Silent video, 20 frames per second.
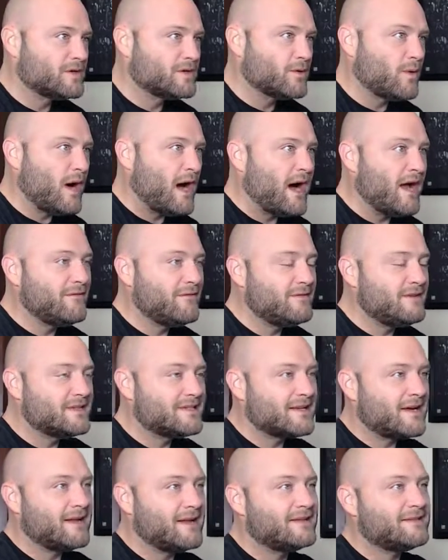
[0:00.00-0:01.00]
So I've
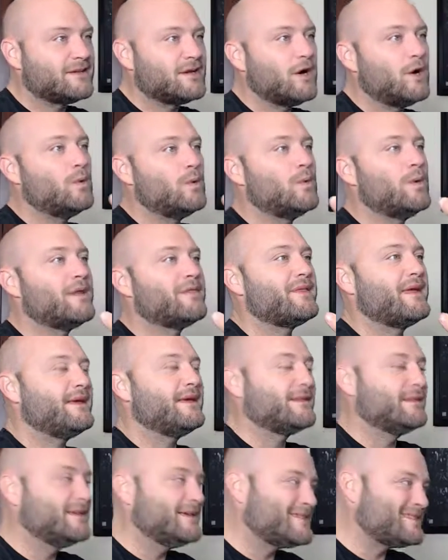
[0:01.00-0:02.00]
decided to go with a
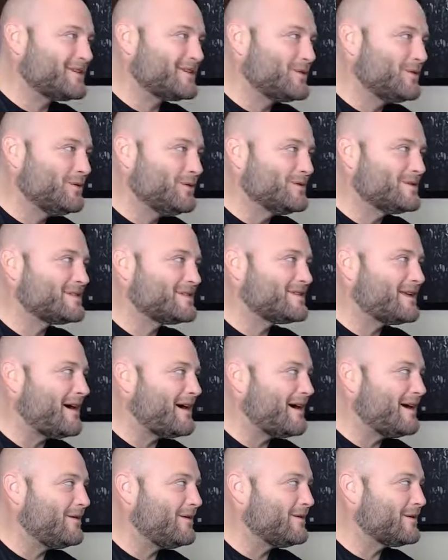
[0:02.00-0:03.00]
listicle
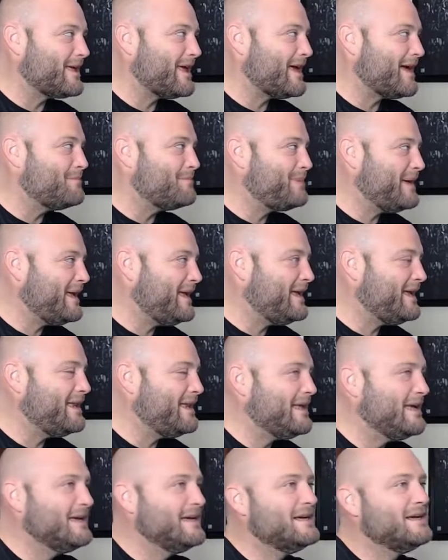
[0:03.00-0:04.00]
style
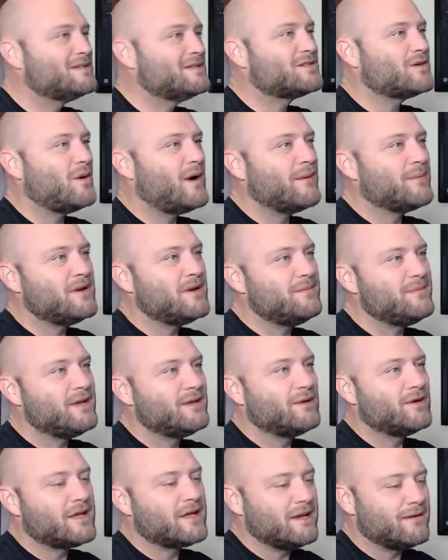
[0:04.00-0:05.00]
campaign. So I'm going to be
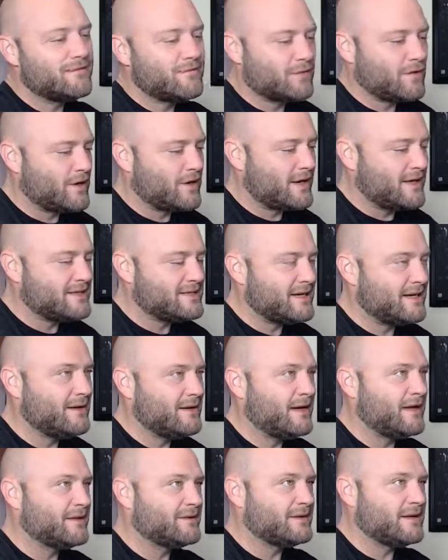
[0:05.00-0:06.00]
looking for a type
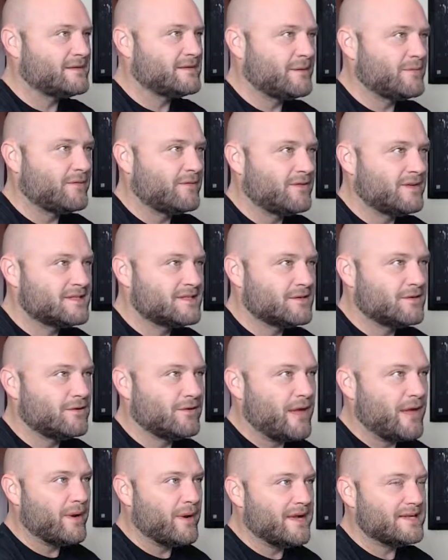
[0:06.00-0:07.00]
of listicle.
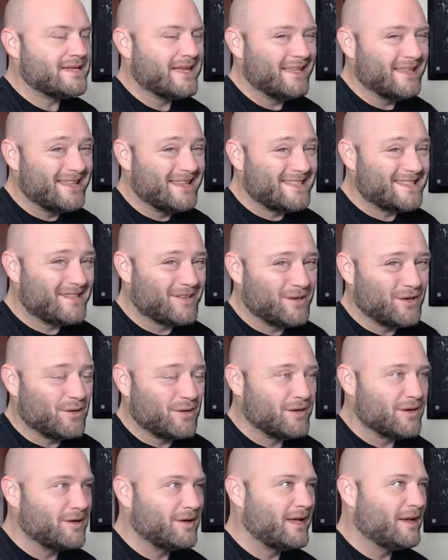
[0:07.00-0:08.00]
I say
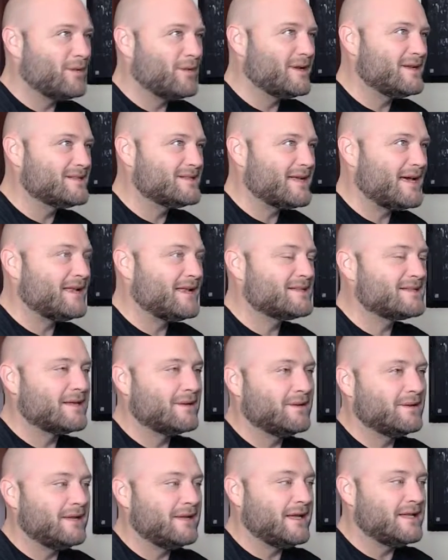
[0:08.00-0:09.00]
listicle, you're like, what is that? It's
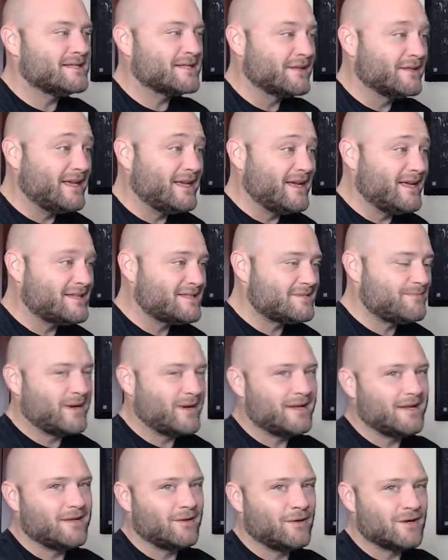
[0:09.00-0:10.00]
a list, but
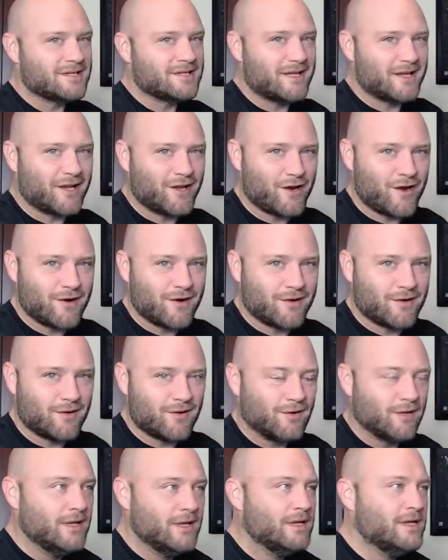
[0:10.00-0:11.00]
it looks like an
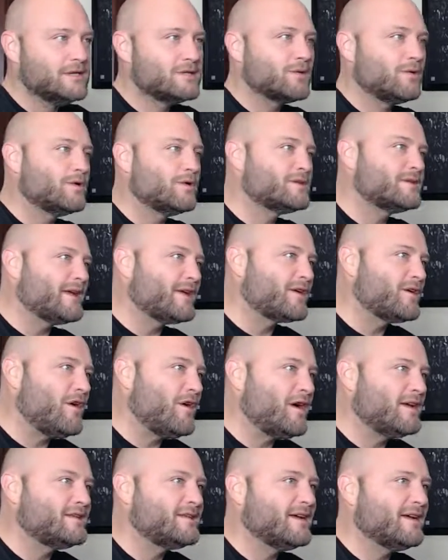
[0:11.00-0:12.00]
article. So it looks like
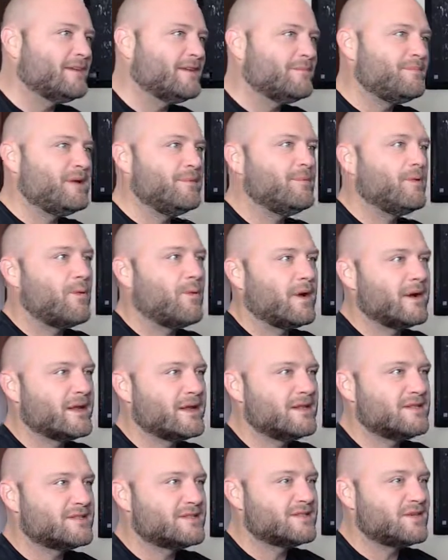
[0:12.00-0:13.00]
content that people want to
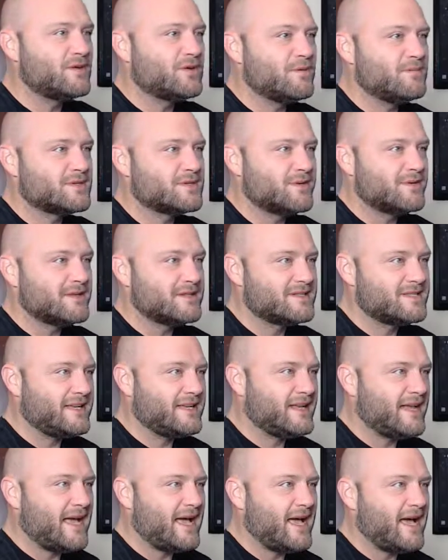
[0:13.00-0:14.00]
consume. So they'll see
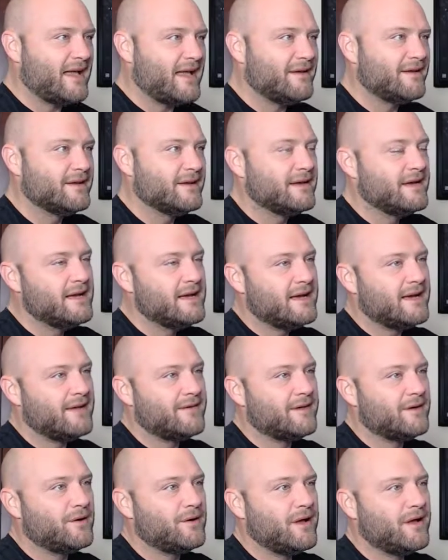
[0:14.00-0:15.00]
an ad
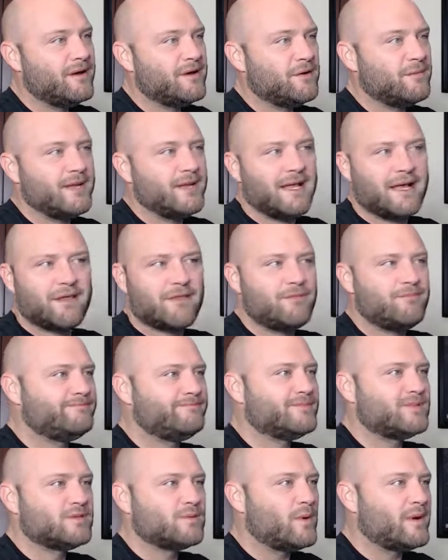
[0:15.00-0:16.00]
and they'll be like
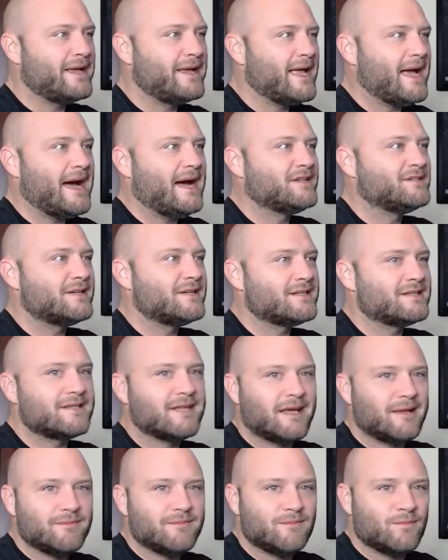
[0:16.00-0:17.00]
20 gadgets
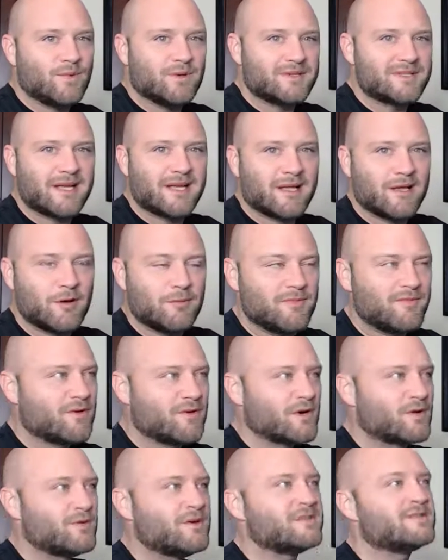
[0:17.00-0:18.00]
that will sell out
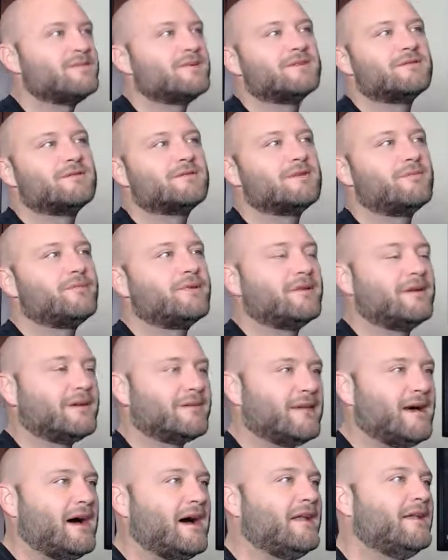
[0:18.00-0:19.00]
before Christmas or something like
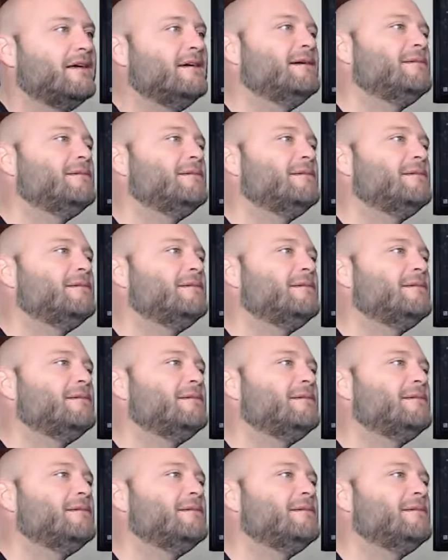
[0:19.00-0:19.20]
that.